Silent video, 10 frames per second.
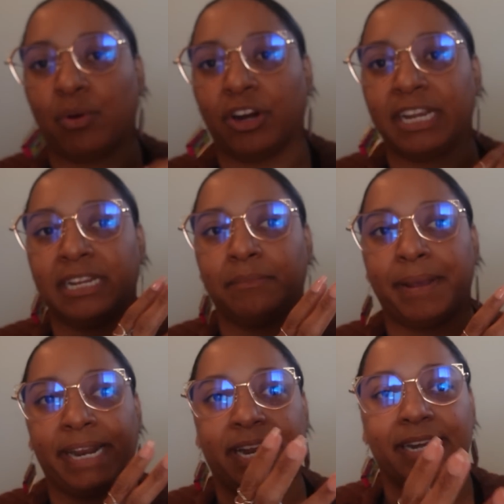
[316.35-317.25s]
are in
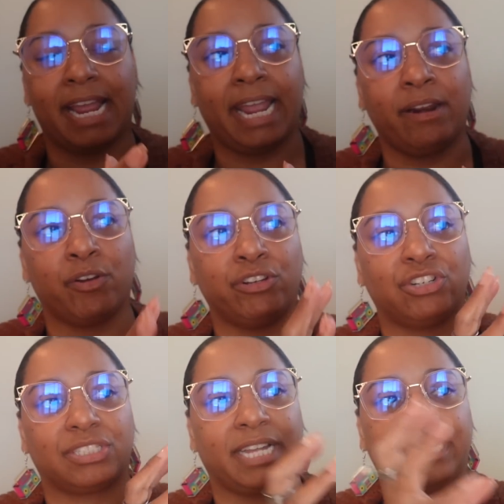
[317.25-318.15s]
bed at night or you
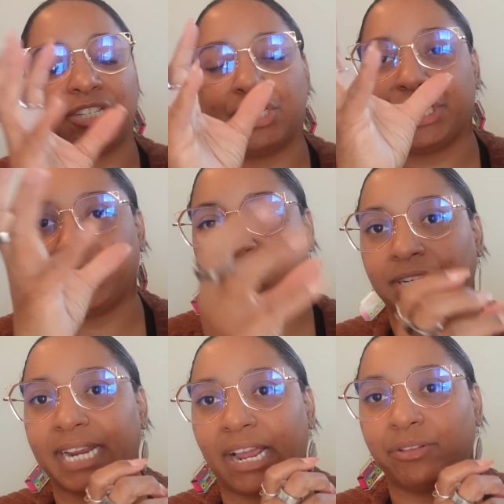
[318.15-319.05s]
just like to
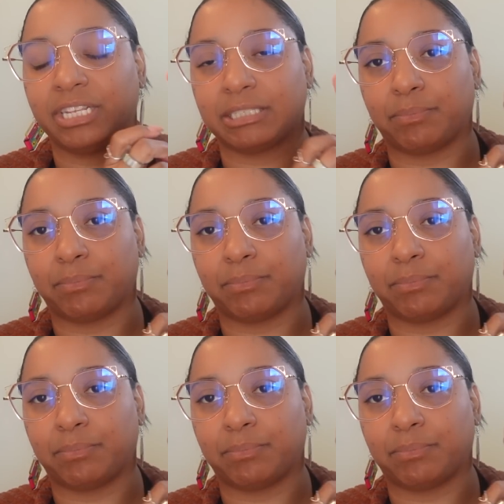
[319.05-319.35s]
turn down this